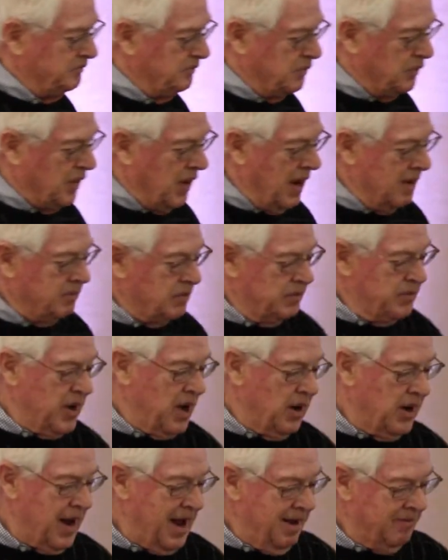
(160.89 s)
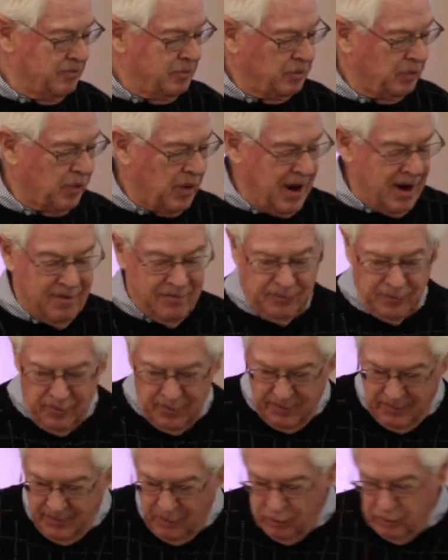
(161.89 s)
Probably we ought to have prayer
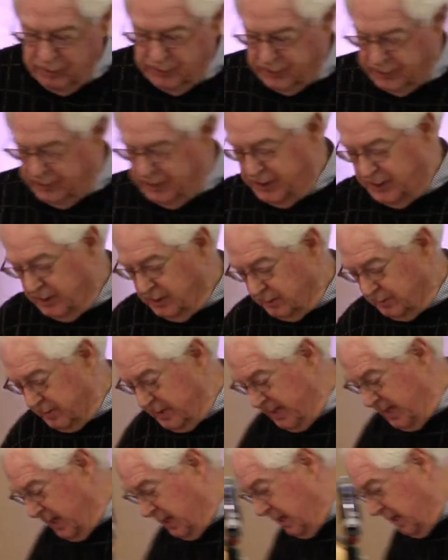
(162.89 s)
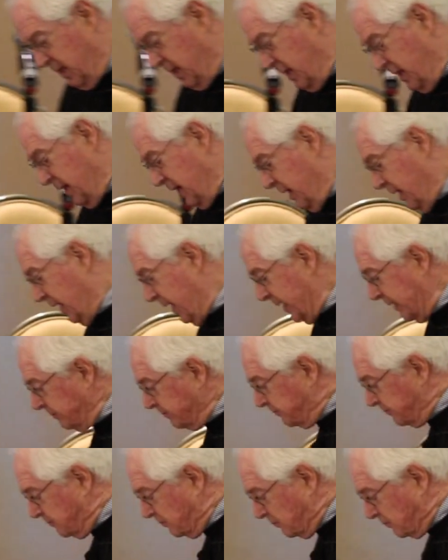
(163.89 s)
for Hoosier children, all right?
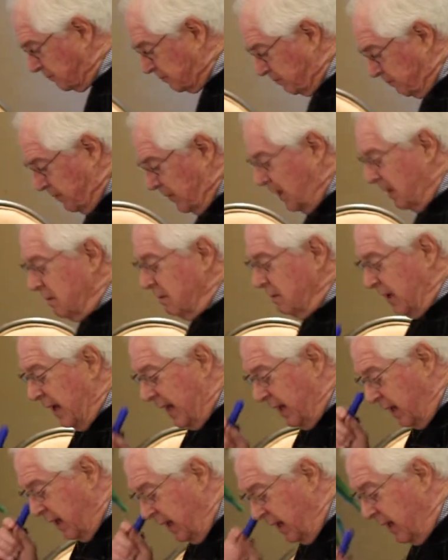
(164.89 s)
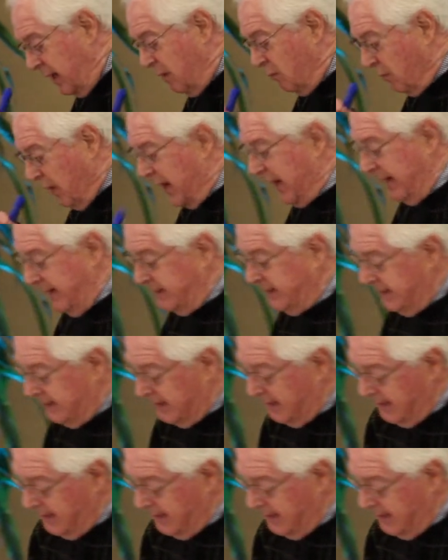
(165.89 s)
At any rate,